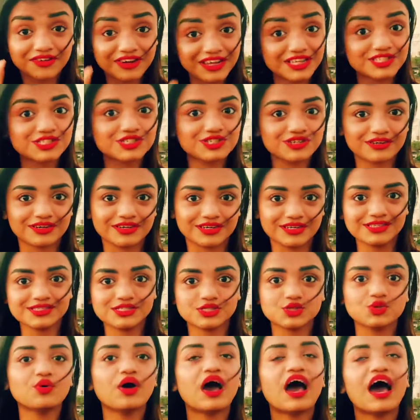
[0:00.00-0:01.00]
creature
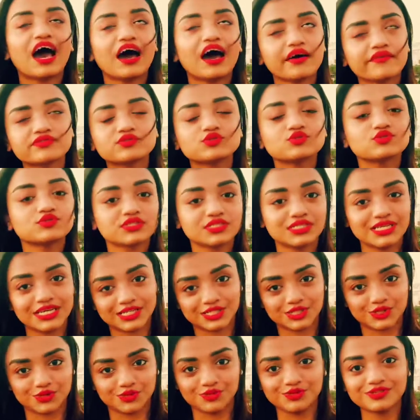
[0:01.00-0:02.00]
is, you have to
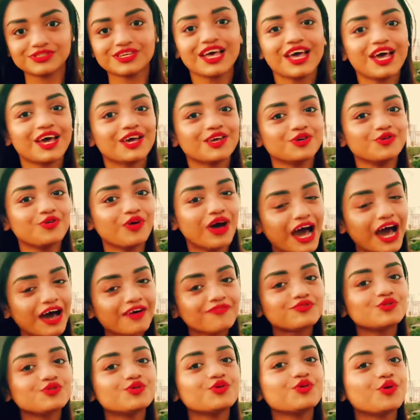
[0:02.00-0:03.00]
stay tuned. You
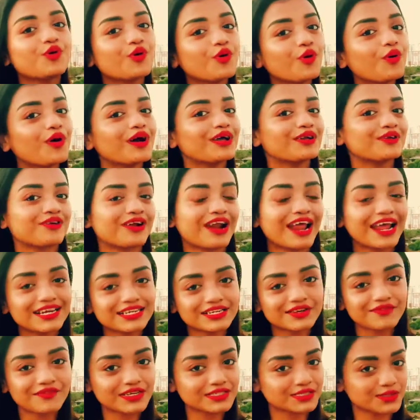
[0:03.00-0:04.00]
have to go and
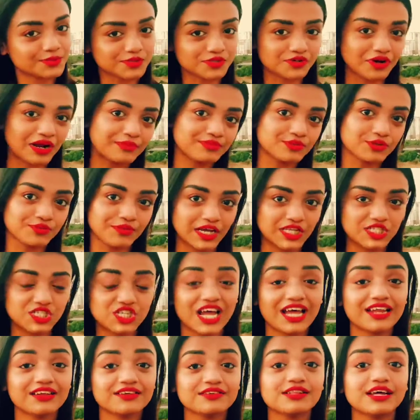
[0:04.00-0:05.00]
right away subscribe to
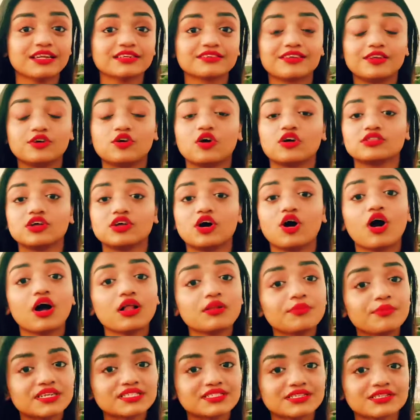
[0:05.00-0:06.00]
my channel and click on
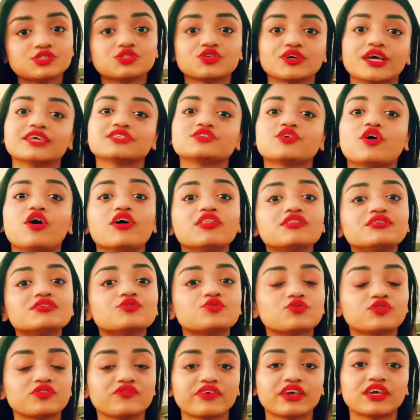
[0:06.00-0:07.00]
the all button to get
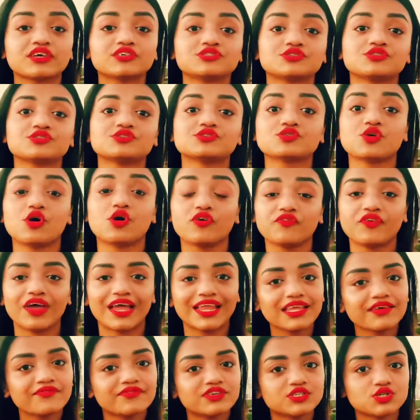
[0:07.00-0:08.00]
all the notifications
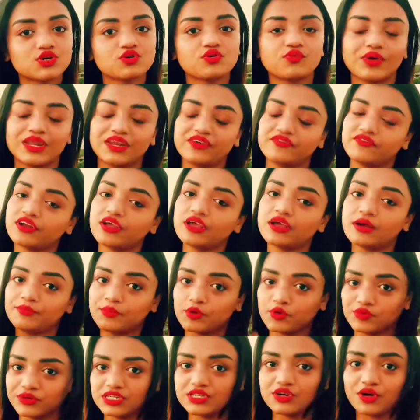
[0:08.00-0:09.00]
of any video whenever I
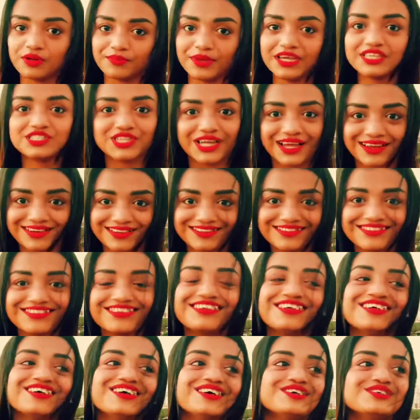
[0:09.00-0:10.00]
upload it on my channel.
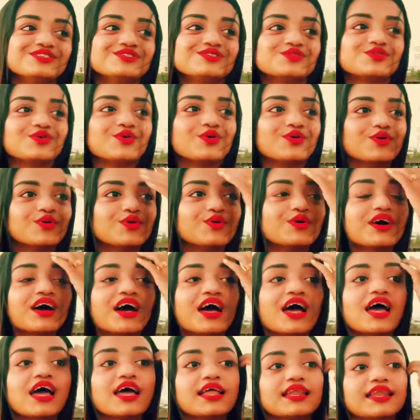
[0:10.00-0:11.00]

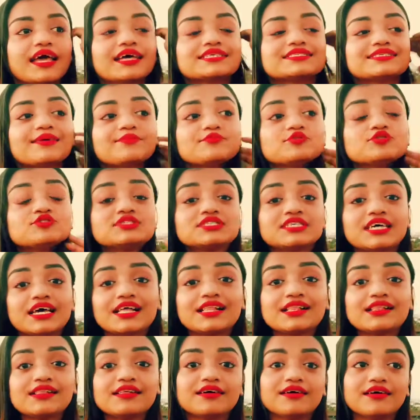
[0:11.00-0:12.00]
So next, I'm going to
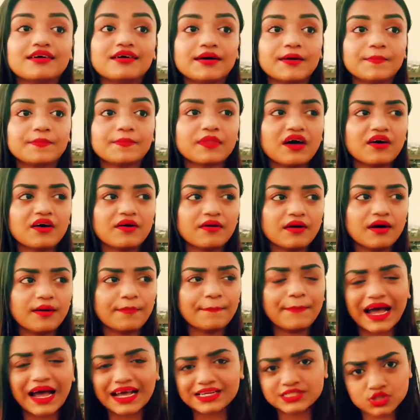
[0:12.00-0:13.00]
tell
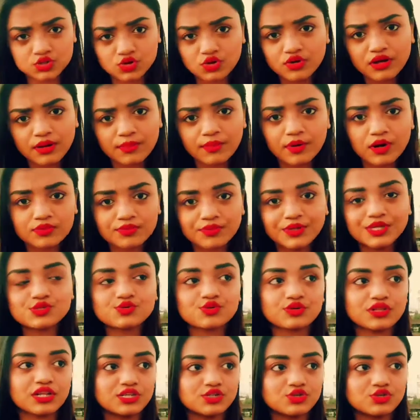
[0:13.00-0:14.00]
a backstory about
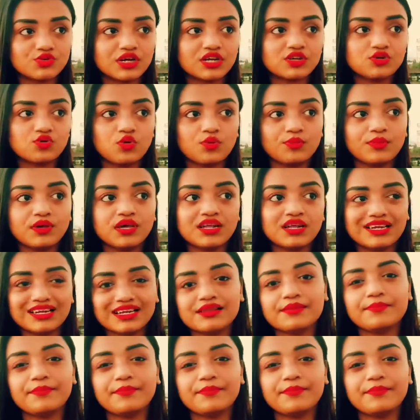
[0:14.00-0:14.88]
me so that you can know me a